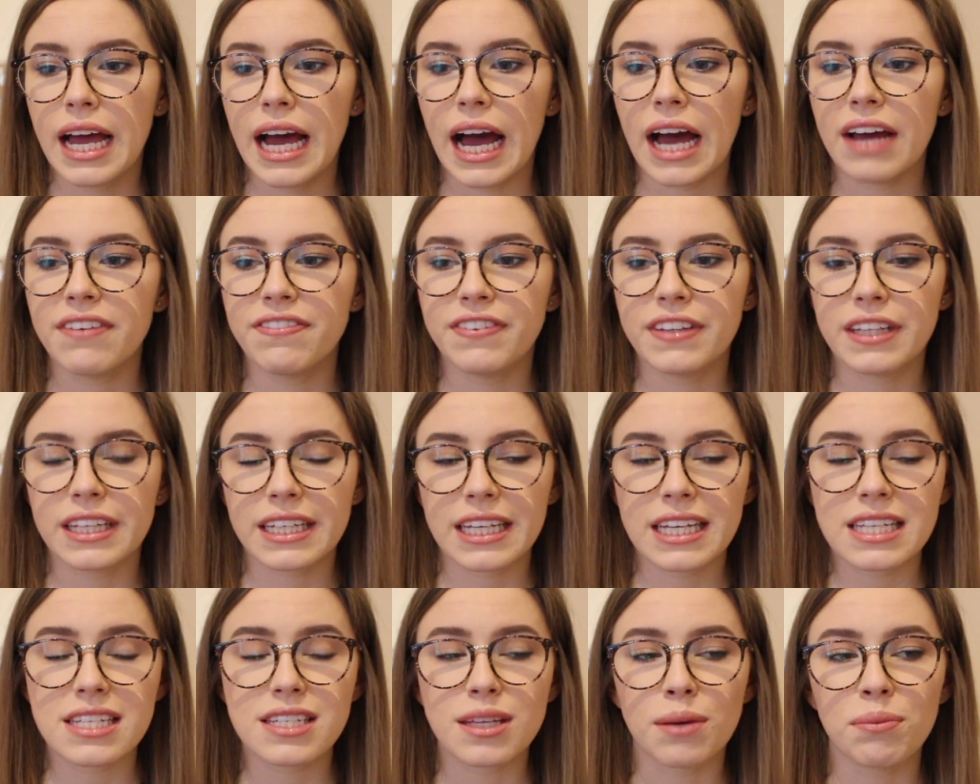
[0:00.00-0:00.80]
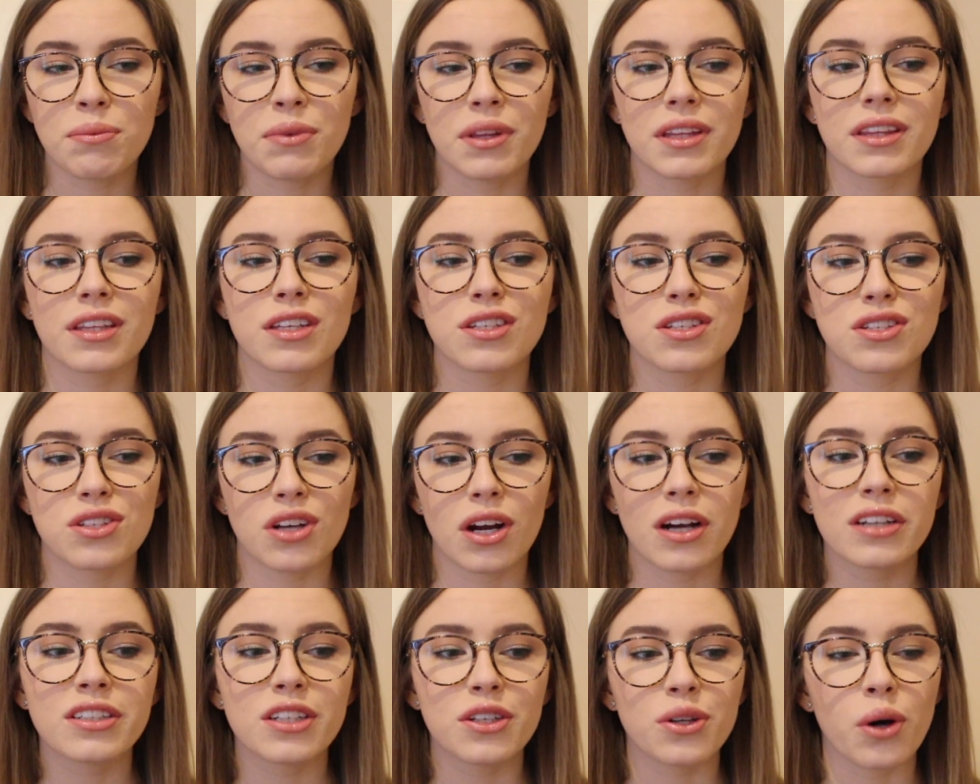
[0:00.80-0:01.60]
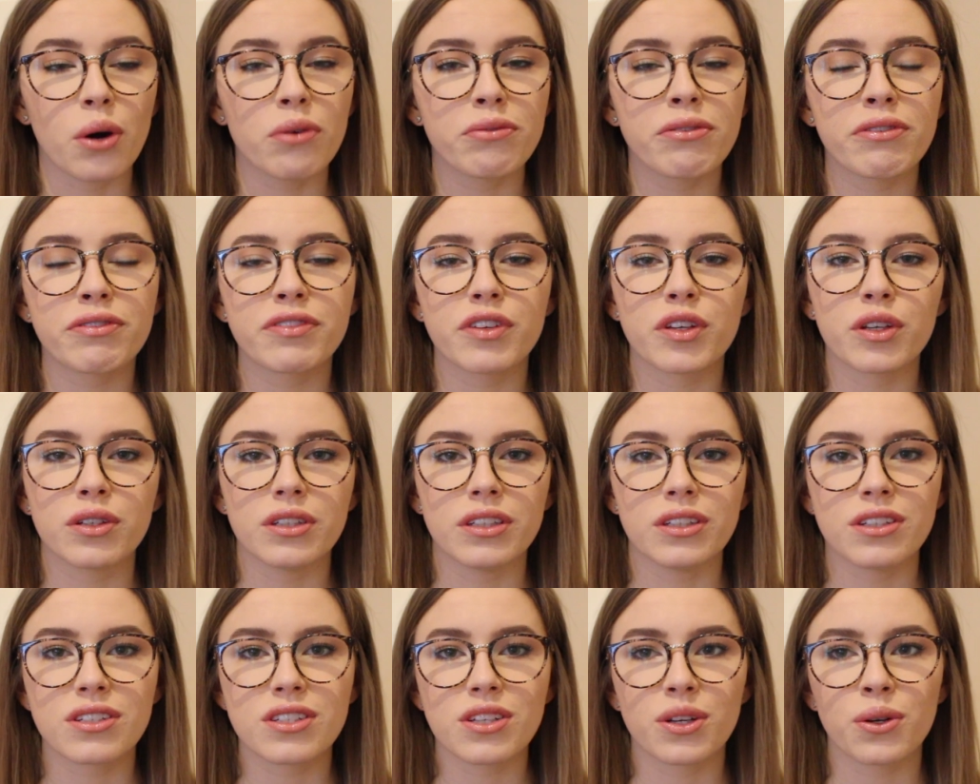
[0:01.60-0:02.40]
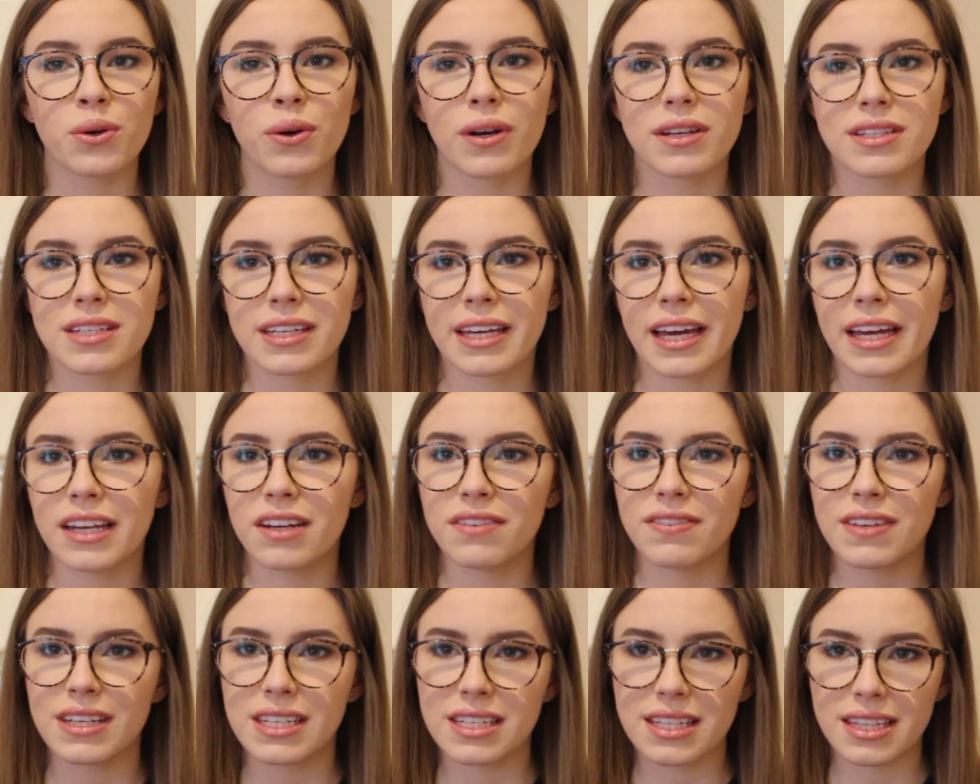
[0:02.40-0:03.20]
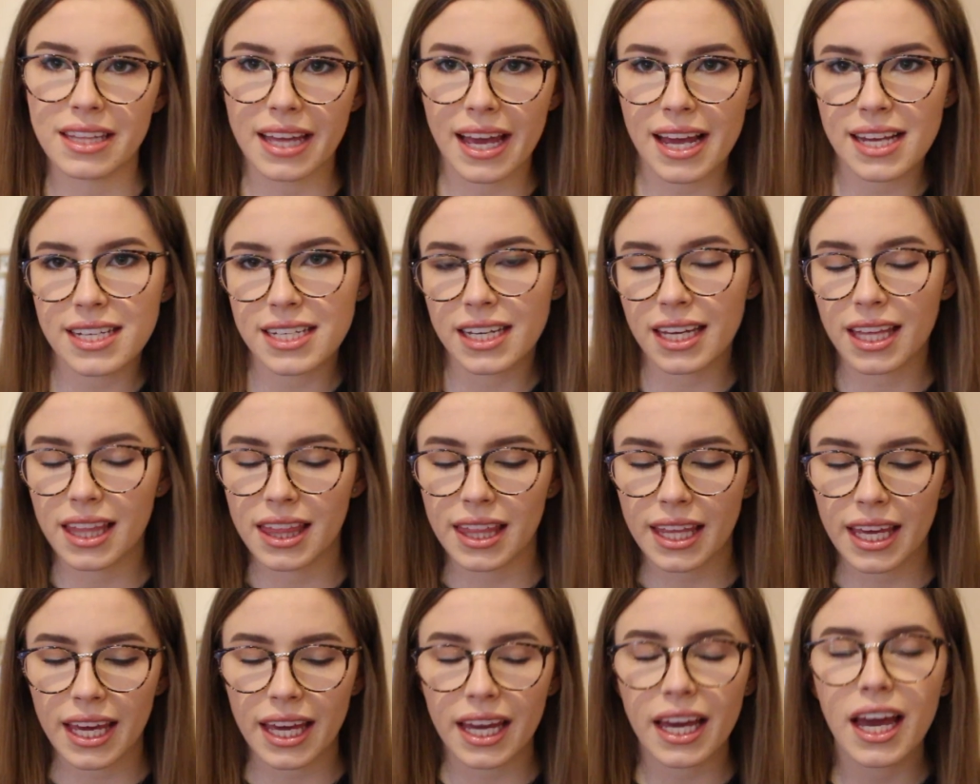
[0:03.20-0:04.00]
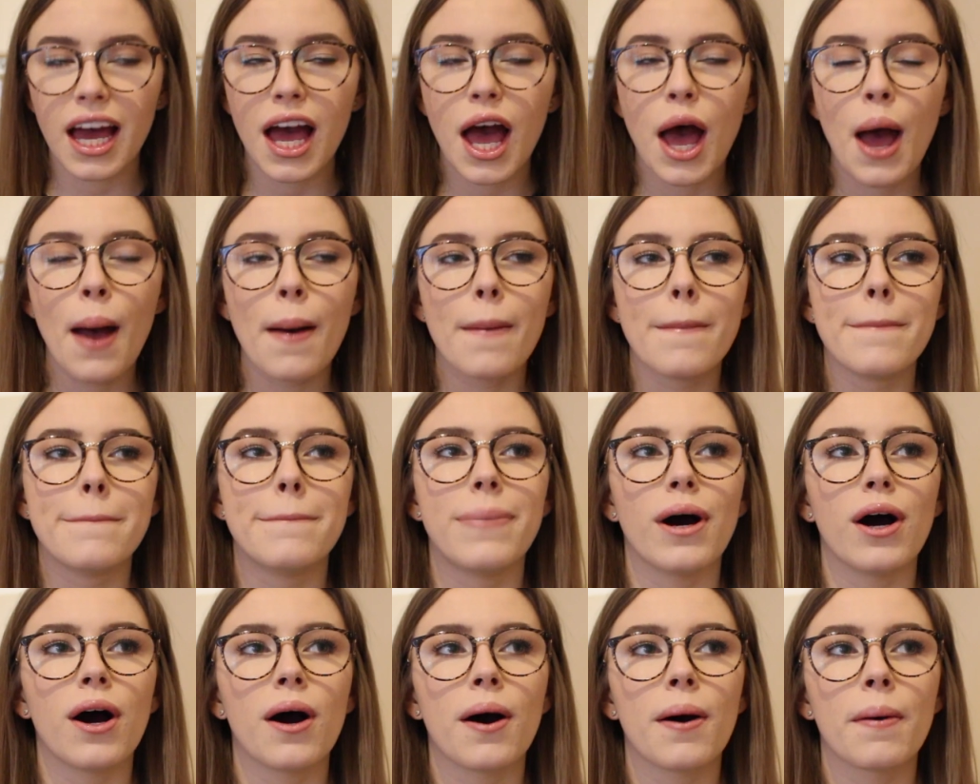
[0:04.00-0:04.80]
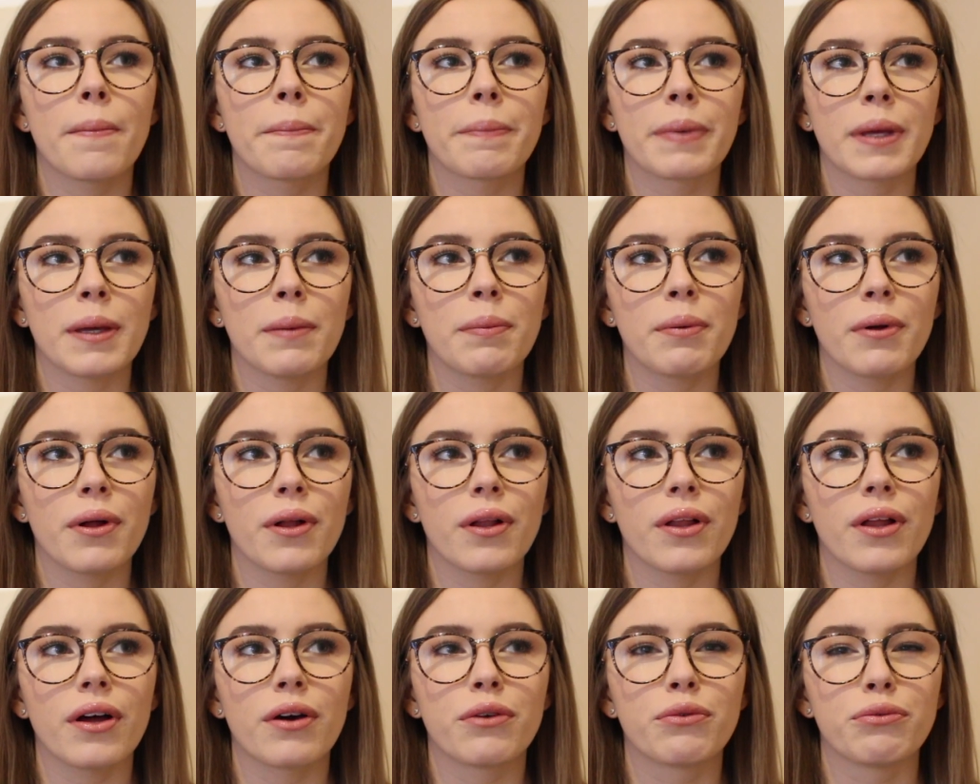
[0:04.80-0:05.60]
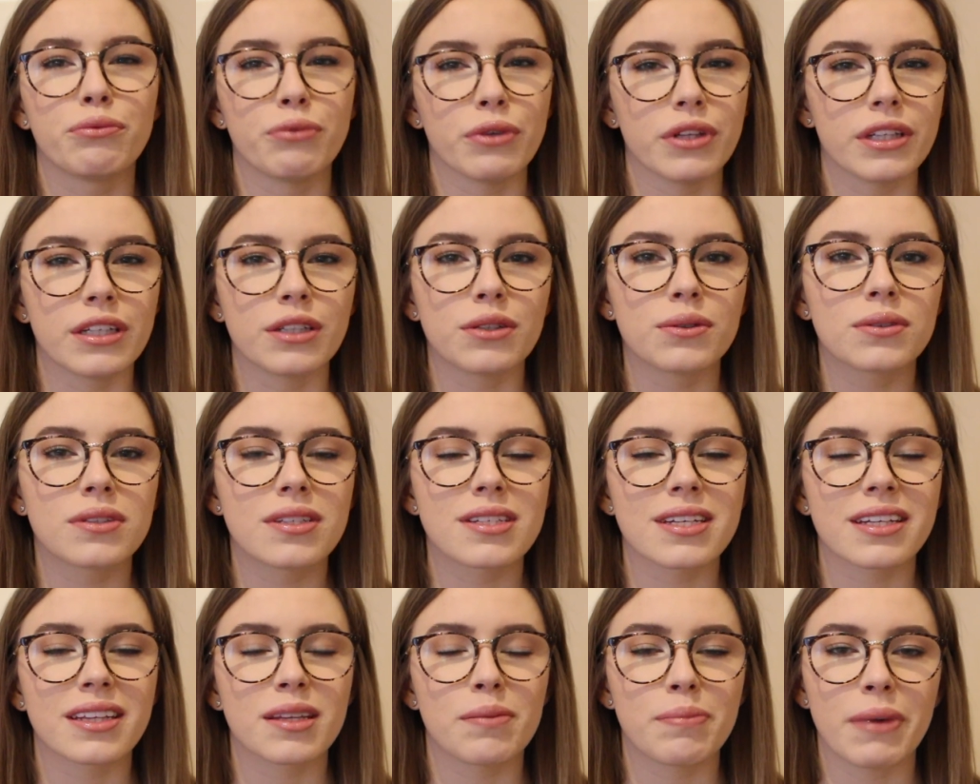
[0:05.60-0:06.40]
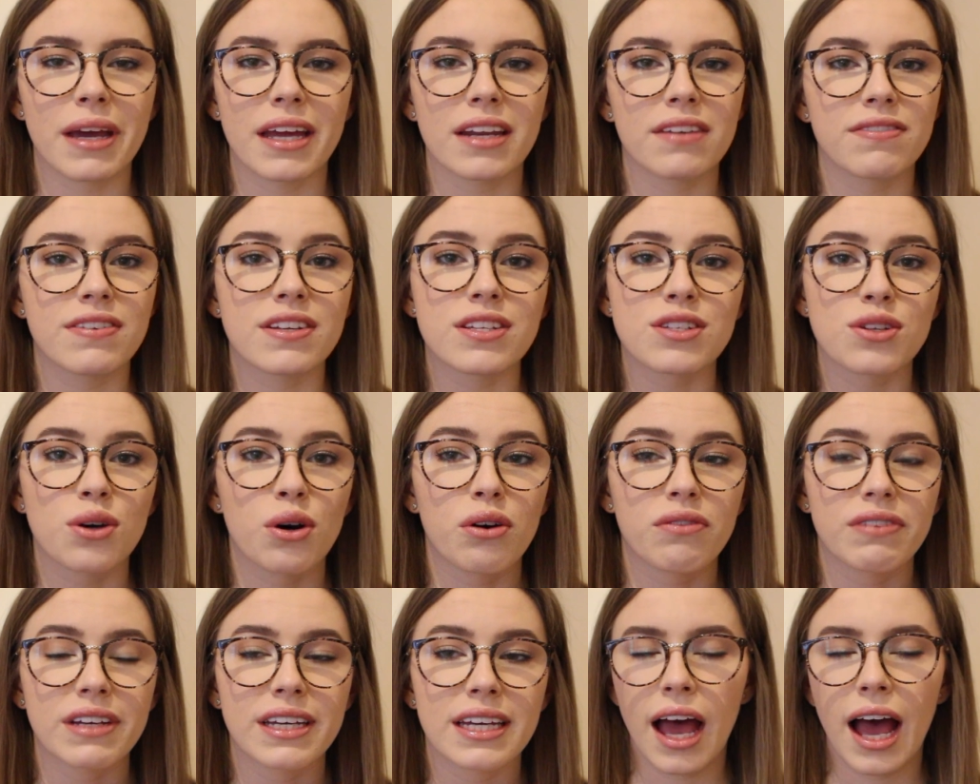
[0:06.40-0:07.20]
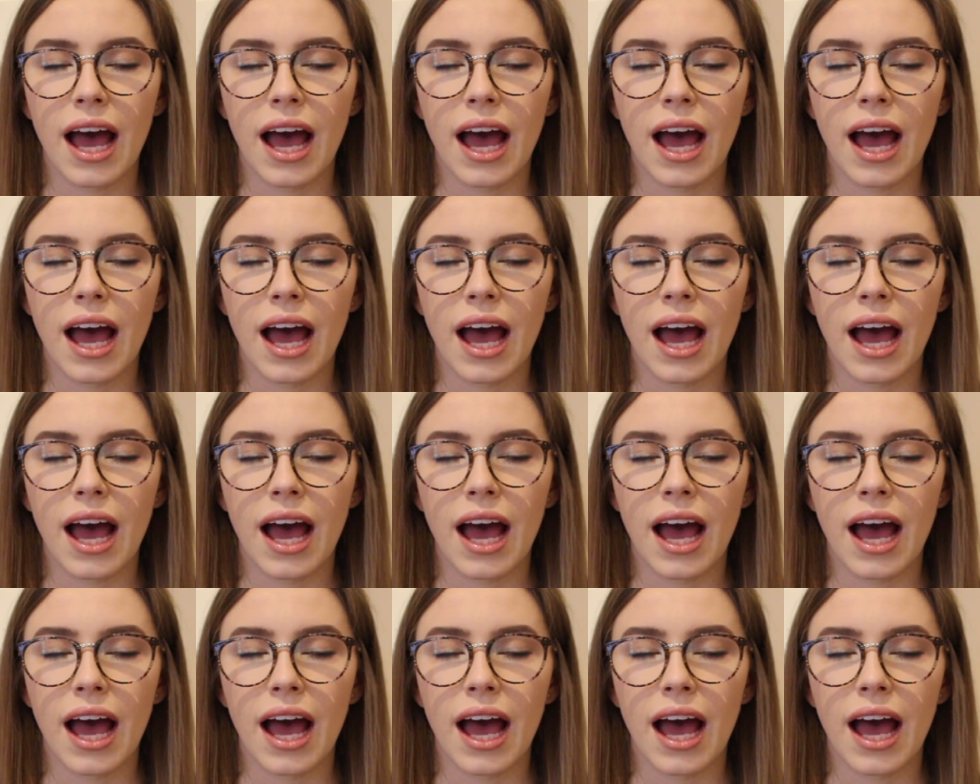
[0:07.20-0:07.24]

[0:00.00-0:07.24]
I feel like it's something that started off a few years ago as a kind of aesthetic thing, but people are really noticing the benefits of it.